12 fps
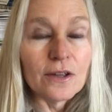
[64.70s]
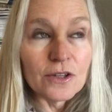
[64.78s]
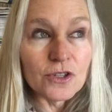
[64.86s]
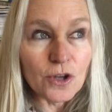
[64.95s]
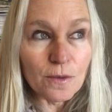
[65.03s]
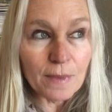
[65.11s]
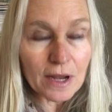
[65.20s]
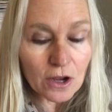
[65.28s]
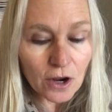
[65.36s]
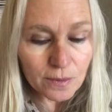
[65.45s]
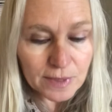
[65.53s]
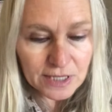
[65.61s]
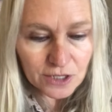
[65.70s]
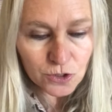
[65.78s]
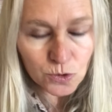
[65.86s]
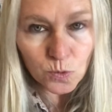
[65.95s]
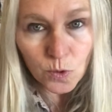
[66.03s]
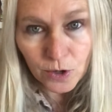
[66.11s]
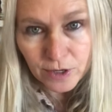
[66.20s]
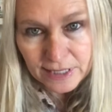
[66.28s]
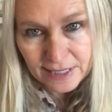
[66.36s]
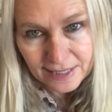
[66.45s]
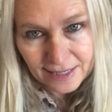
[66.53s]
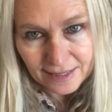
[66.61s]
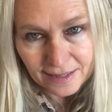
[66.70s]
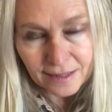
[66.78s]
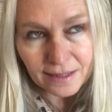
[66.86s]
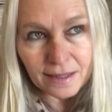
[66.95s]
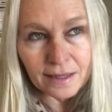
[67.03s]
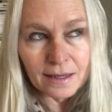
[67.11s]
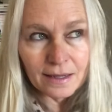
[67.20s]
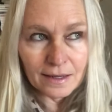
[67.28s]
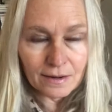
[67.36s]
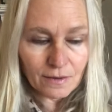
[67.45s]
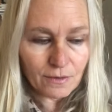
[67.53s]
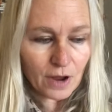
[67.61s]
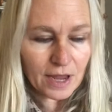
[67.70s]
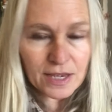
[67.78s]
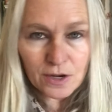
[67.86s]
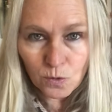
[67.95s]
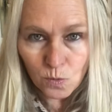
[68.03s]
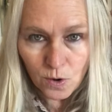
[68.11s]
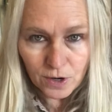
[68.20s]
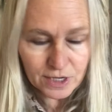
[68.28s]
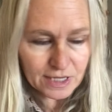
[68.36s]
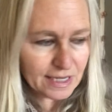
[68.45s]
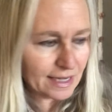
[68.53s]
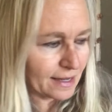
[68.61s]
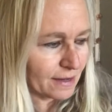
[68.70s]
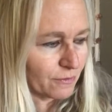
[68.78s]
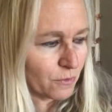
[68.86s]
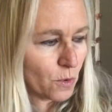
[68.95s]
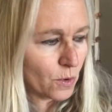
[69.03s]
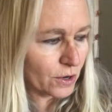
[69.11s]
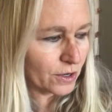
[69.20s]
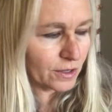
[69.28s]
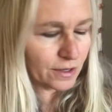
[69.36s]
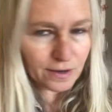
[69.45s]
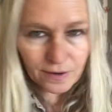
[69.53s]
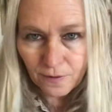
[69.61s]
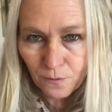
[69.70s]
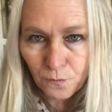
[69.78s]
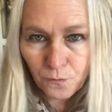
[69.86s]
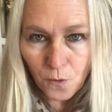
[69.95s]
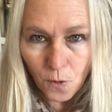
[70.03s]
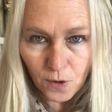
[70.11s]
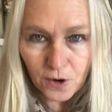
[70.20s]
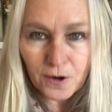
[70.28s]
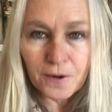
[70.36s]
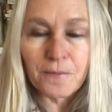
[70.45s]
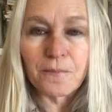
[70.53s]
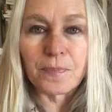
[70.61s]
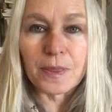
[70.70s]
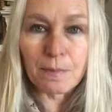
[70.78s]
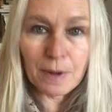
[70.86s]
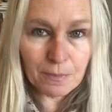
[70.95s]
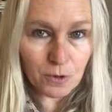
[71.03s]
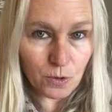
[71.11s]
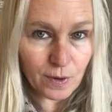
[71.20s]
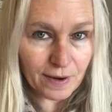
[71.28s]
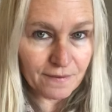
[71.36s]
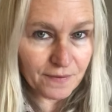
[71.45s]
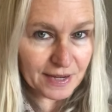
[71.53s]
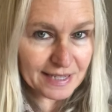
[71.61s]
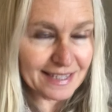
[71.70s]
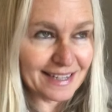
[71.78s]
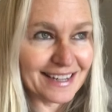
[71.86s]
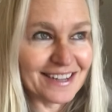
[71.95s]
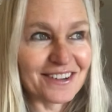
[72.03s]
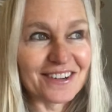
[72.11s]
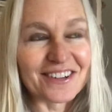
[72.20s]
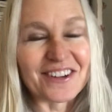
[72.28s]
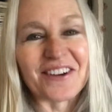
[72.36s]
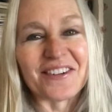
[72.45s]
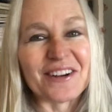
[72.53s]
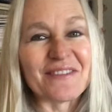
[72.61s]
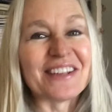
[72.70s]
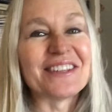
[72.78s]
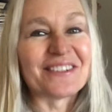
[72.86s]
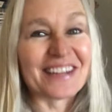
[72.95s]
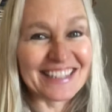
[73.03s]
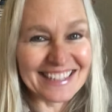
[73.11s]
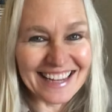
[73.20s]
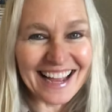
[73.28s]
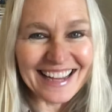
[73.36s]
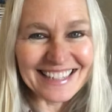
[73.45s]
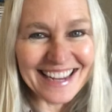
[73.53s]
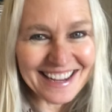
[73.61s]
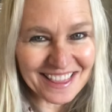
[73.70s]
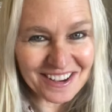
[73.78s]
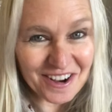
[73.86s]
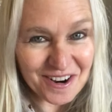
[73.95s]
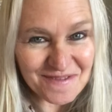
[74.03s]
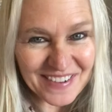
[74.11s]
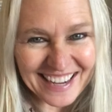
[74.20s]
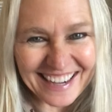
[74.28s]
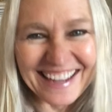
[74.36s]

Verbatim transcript: So my car was under warranty, a year warranty for for the people who had fixed it a year ago. Anyway, so I I take the car back.